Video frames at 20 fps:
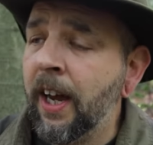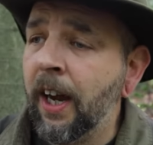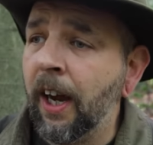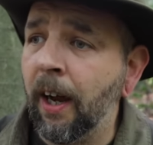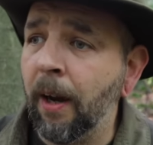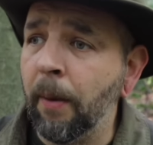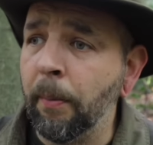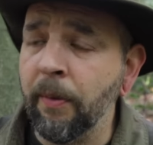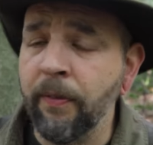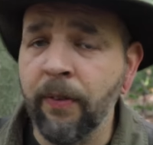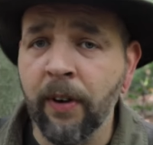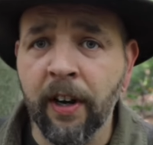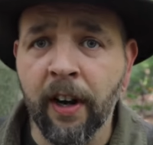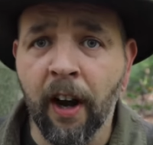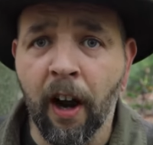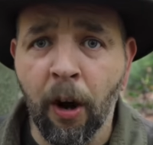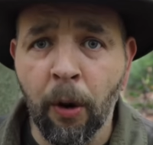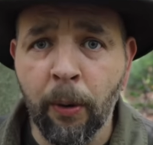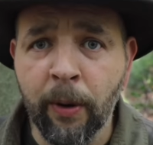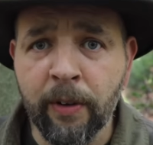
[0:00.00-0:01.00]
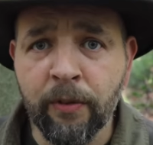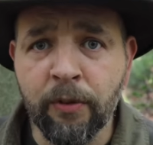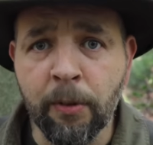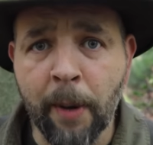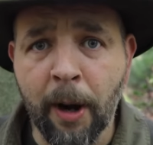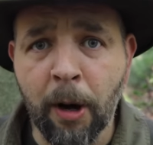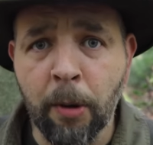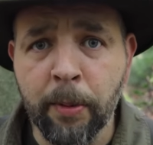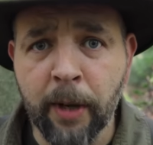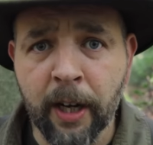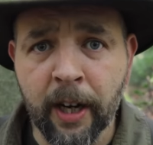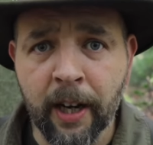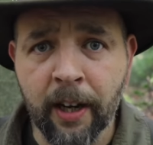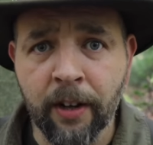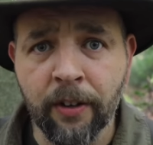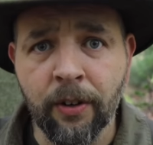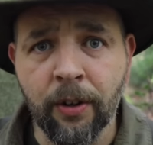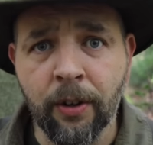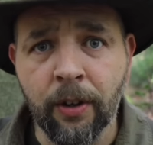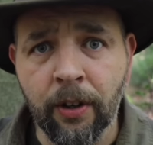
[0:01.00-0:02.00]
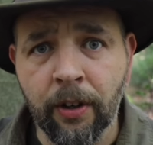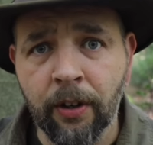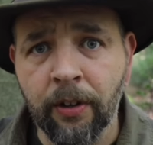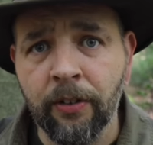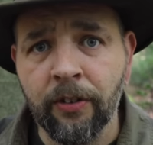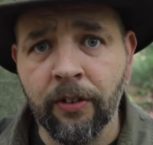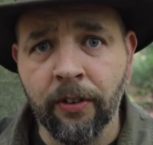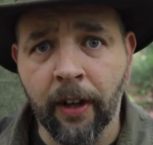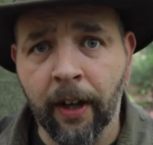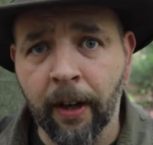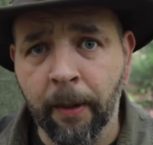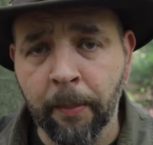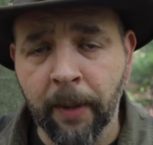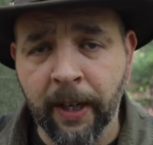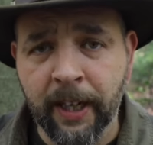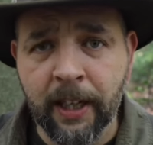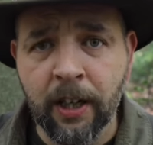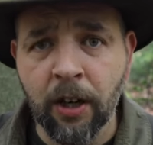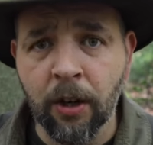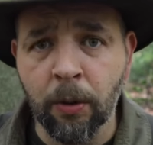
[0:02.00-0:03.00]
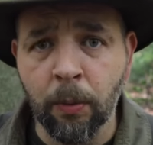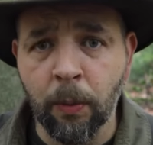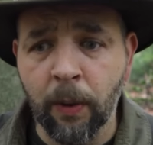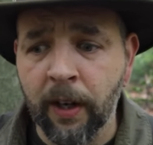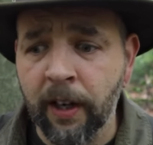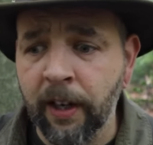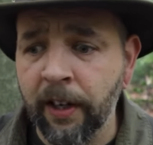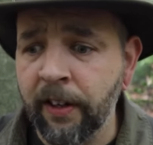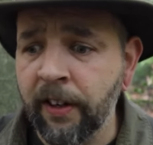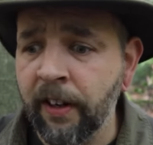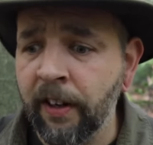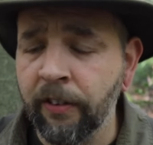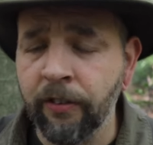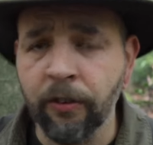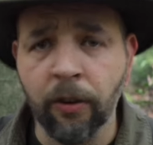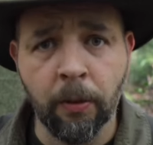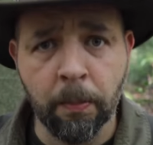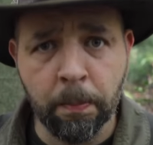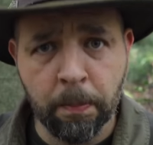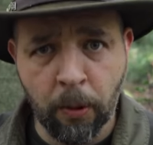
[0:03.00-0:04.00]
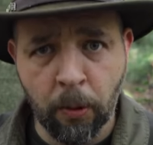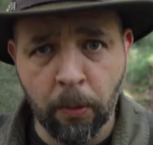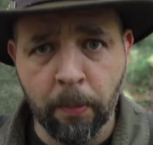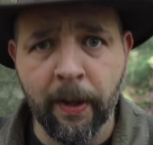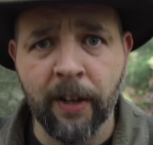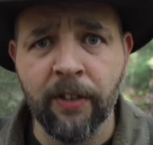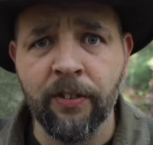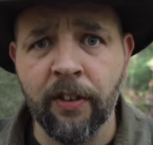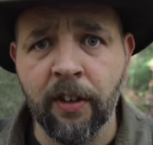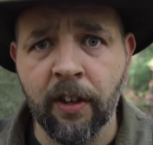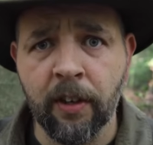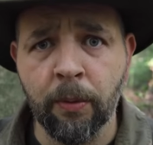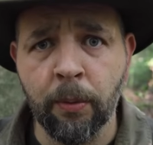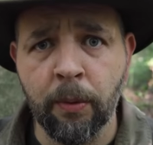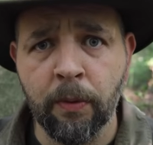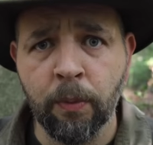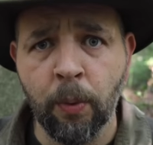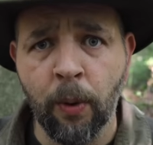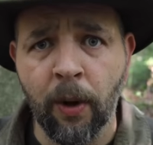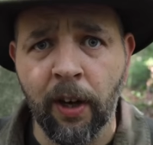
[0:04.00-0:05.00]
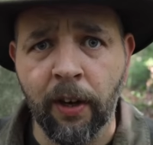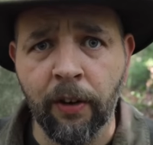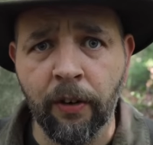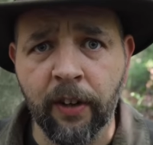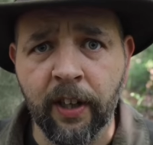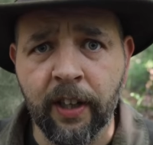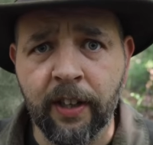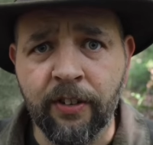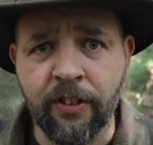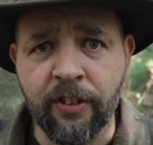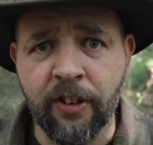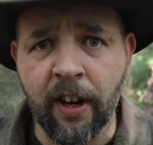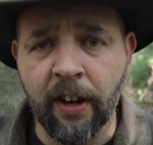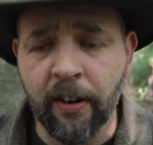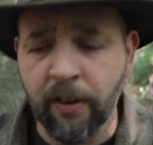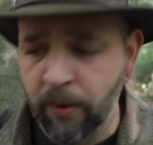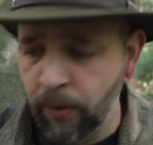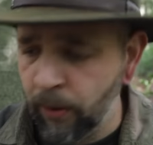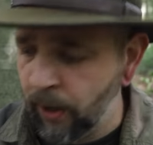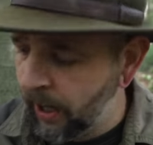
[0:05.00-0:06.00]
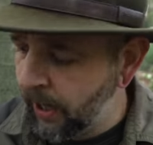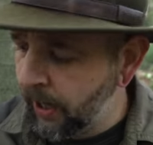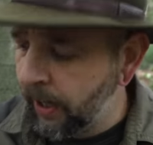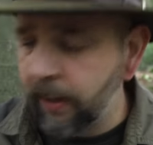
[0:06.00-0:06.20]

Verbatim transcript: Um, my friend Owen from Albion Outdoors, um, he got one. I saw Paul Messner with one on his channel.